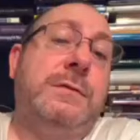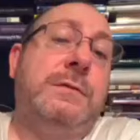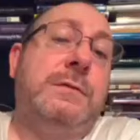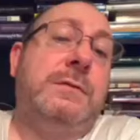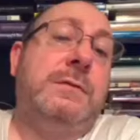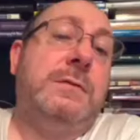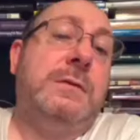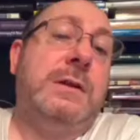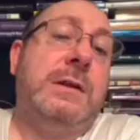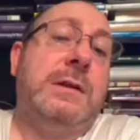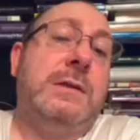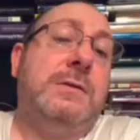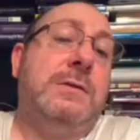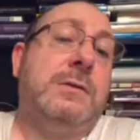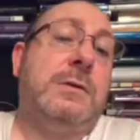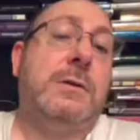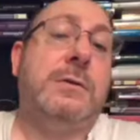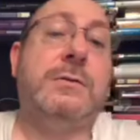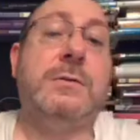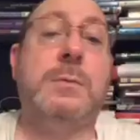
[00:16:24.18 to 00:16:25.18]
you
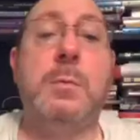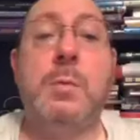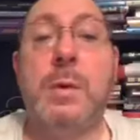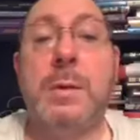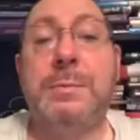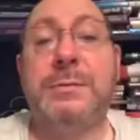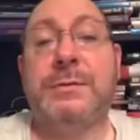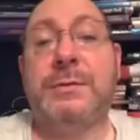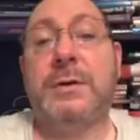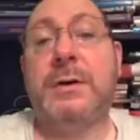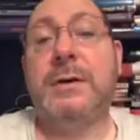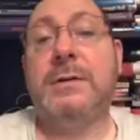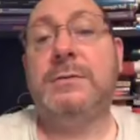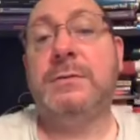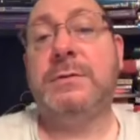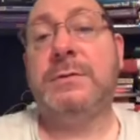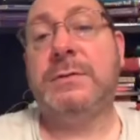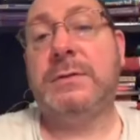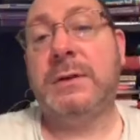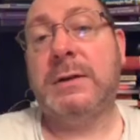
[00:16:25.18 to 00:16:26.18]
go to my website and
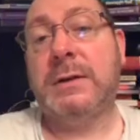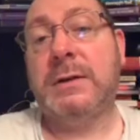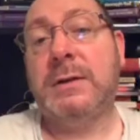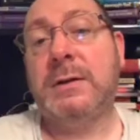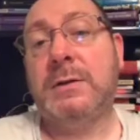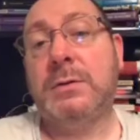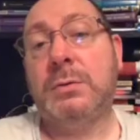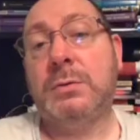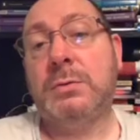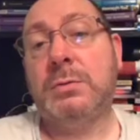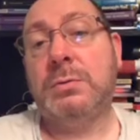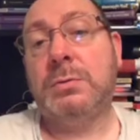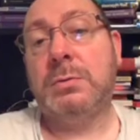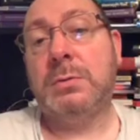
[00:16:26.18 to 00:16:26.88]
just stick in a little